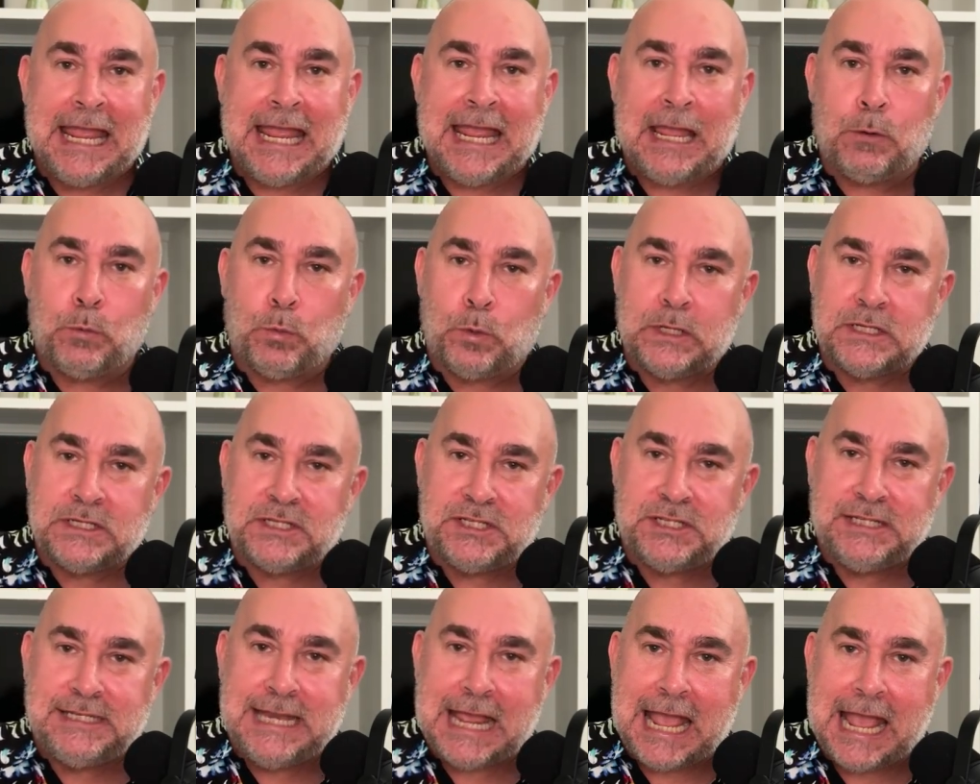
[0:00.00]
It
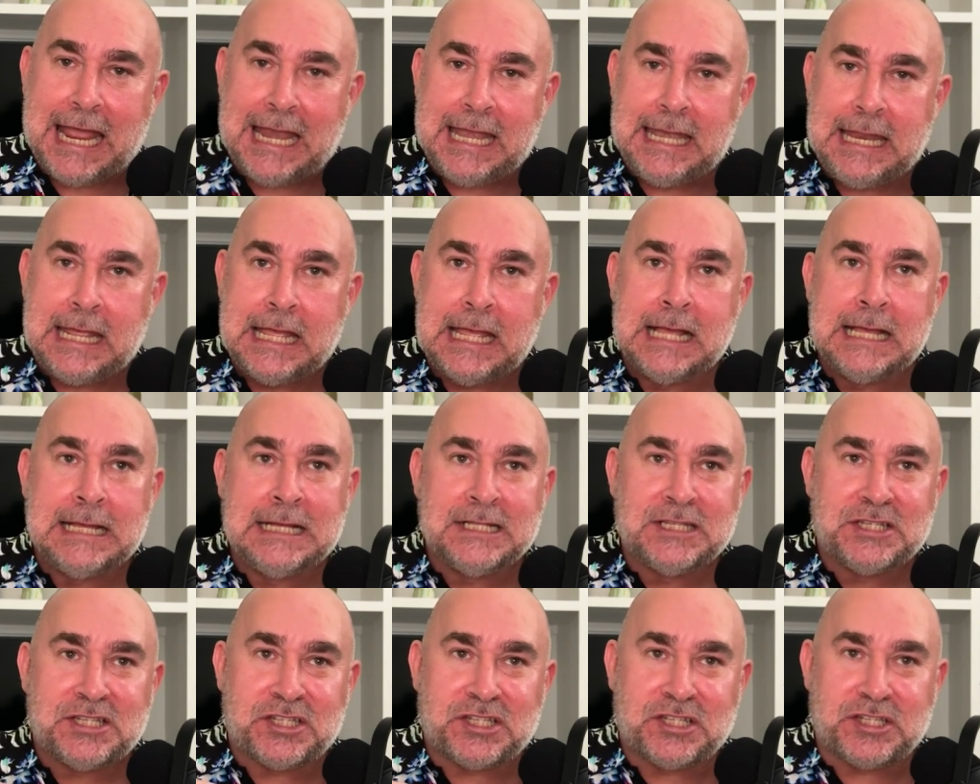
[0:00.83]
was dead
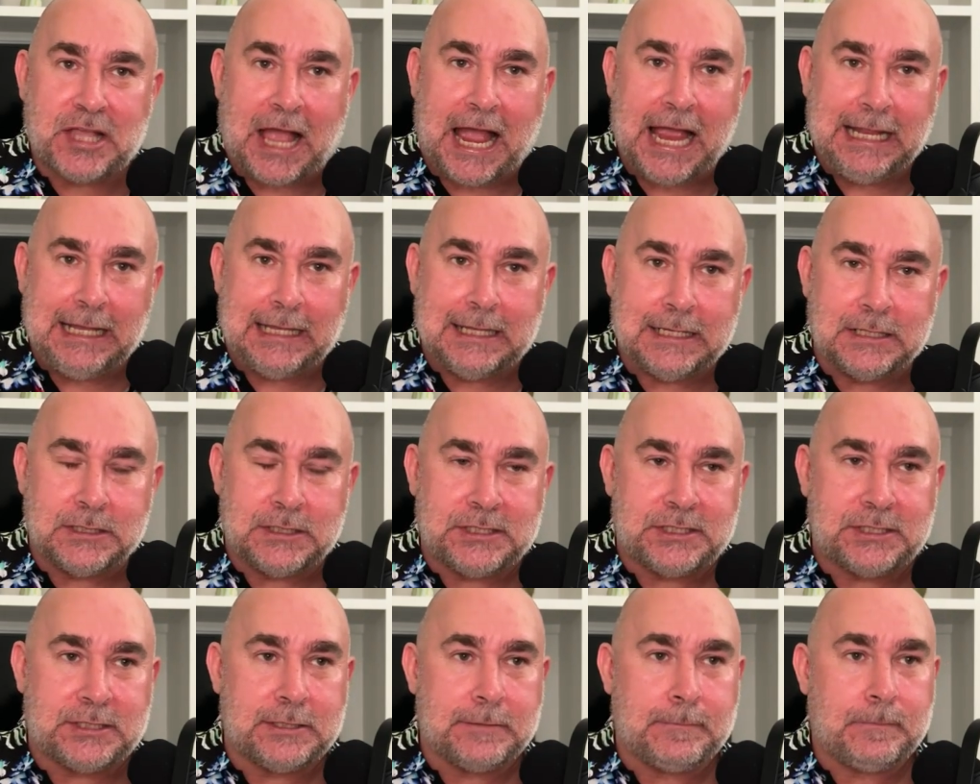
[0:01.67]

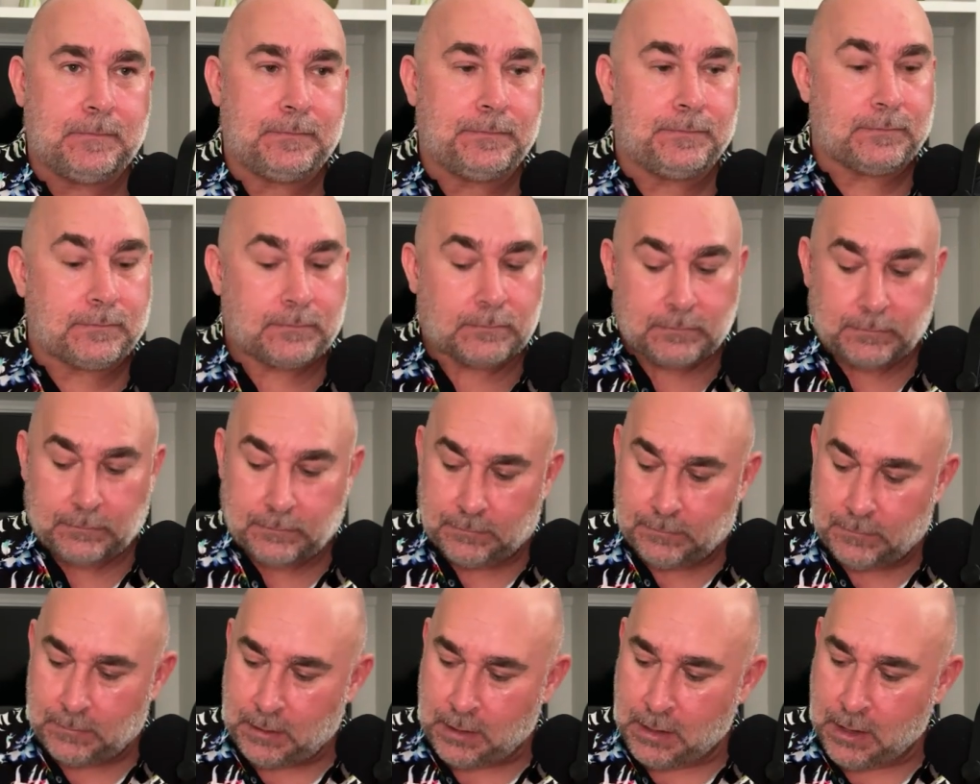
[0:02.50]
silence.
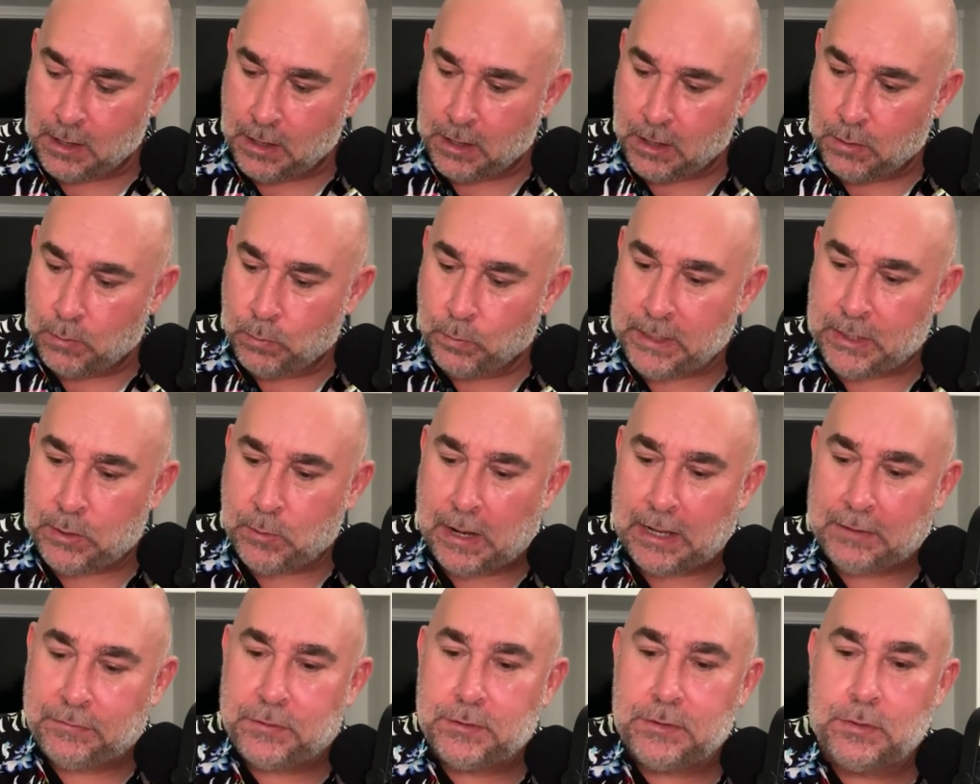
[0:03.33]
We
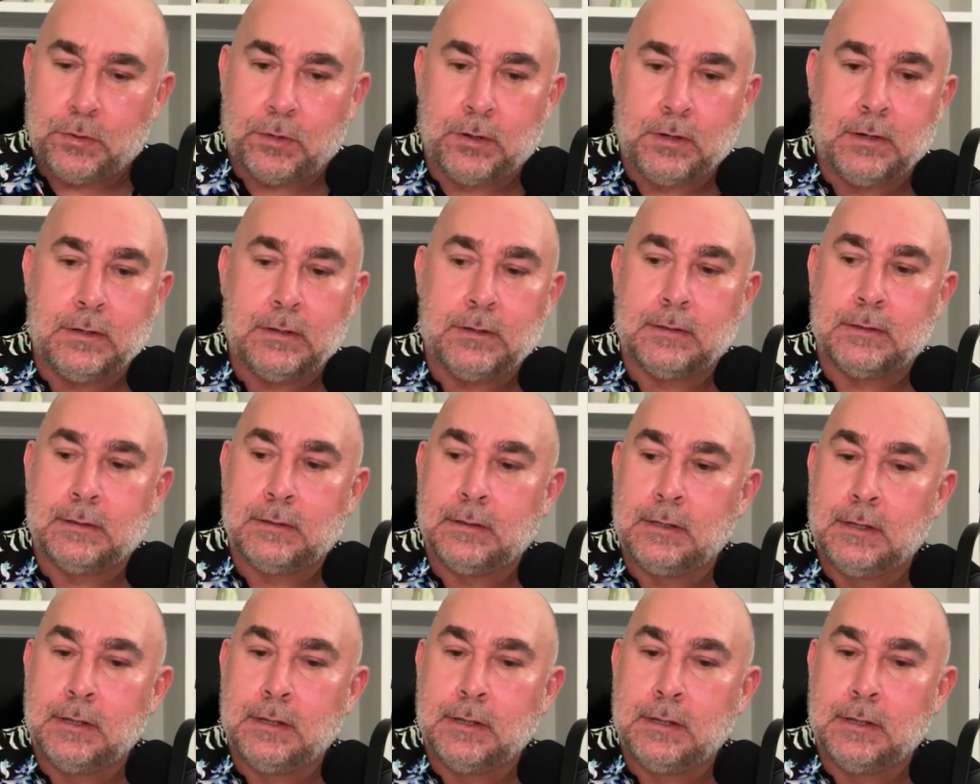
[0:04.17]
go out the door.